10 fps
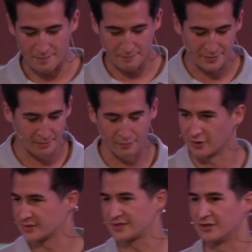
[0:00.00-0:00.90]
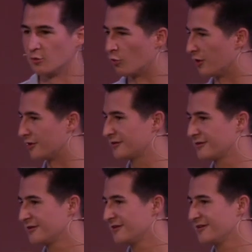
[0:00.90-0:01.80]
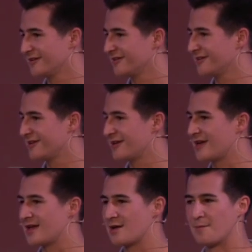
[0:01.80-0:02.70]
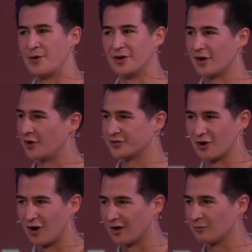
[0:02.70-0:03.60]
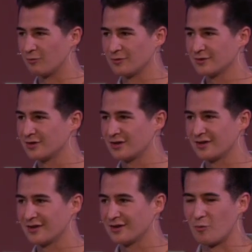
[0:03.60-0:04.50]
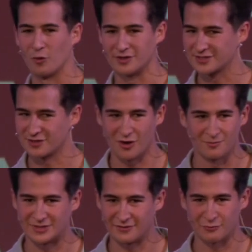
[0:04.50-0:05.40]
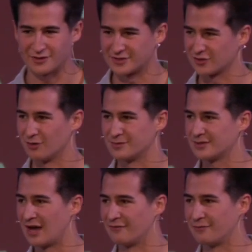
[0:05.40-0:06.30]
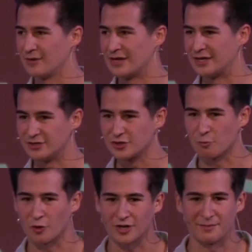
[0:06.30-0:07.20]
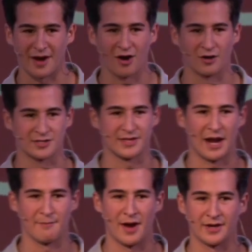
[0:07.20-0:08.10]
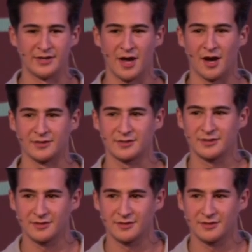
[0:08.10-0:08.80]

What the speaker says: be immersed in the word. Put it on your heart. What is Psalm, David writes in the Psalms, I've hidden your word in my heart so that I might not